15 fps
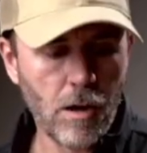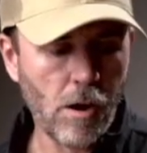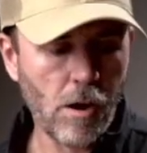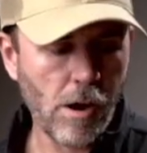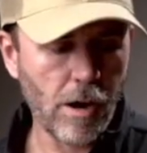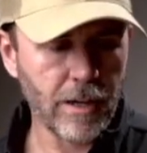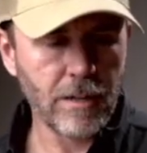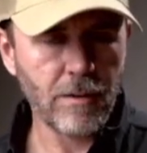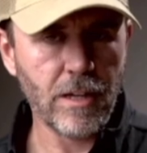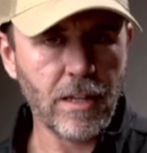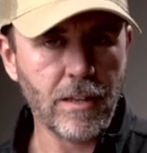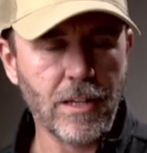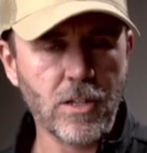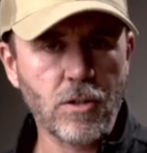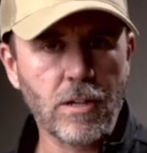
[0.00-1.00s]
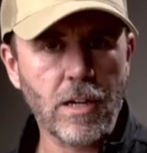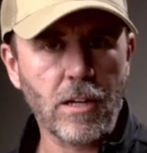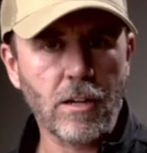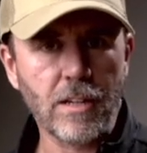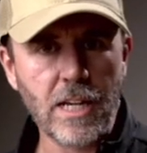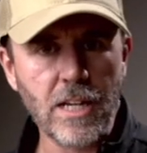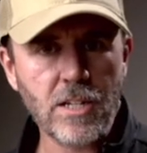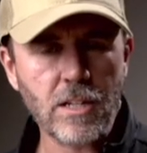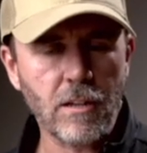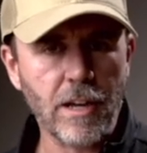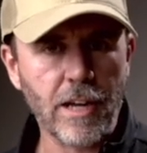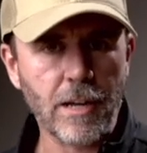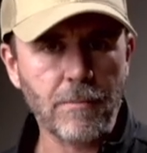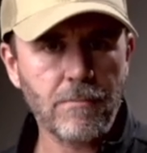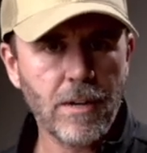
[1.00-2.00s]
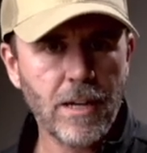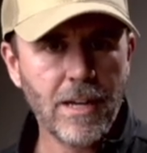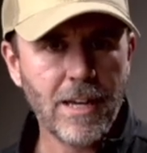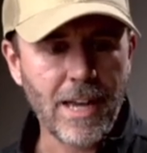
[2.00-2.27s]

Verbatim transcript: on that you get on each claim,